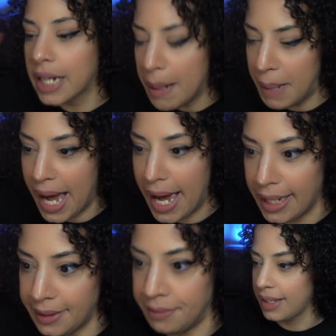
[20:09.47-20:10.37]
Come
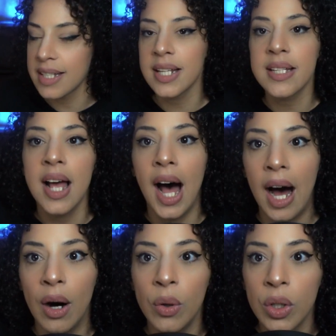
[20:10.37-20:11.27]
on! This is
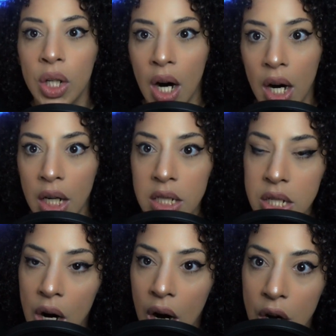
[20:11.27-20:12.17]
how cards
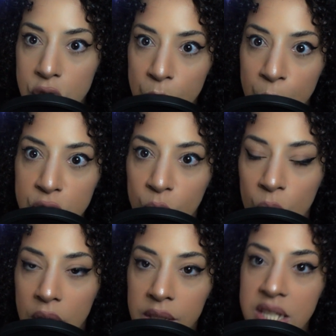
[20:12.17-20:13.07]
are supposed to
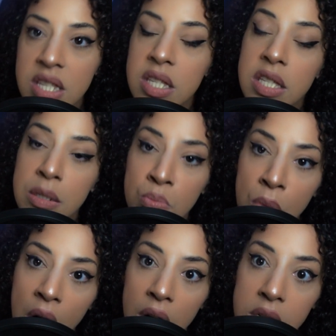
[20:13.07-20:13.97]
work. This is
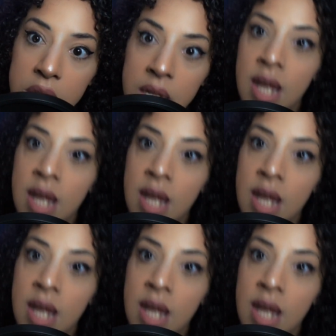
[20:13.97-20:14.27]
smart.